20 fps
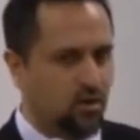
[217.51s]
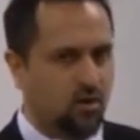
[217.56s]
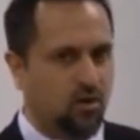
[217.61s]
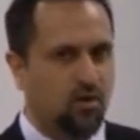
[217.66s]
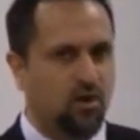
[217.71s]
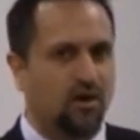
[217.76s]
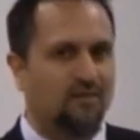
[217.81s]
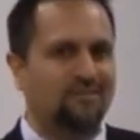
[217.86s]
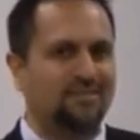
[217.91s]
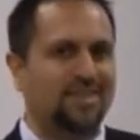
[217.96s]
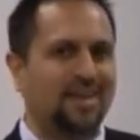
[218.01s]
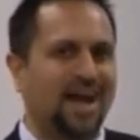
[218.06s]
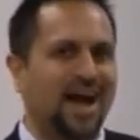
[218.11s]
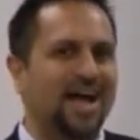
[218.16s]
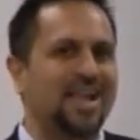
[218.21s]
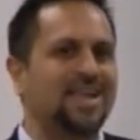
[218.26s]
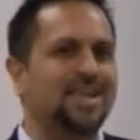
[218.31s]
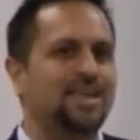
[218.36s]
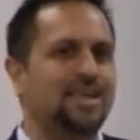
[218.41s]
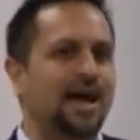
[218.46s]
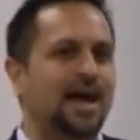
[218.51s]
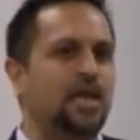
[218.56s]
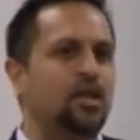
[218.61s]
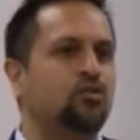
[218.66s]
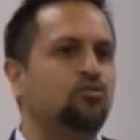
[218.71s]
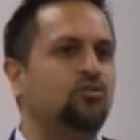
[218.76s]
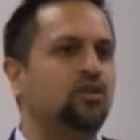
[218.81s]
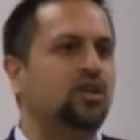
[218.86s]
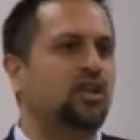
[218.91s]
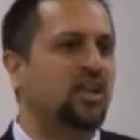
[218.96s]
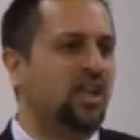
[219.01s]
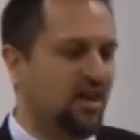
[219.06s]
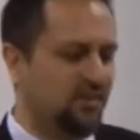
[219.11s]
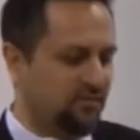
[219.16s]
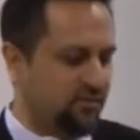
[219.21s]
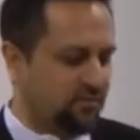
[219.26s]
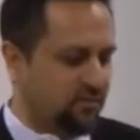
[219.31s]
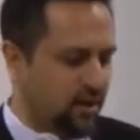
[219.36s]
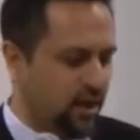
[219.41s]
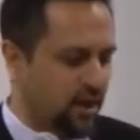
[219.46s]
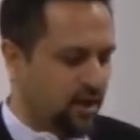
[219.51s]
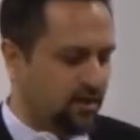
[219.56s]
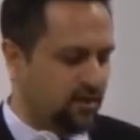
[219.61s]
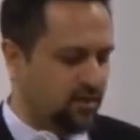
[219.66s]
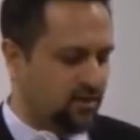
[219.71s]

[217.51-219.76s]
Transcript: or of the undiluted love of God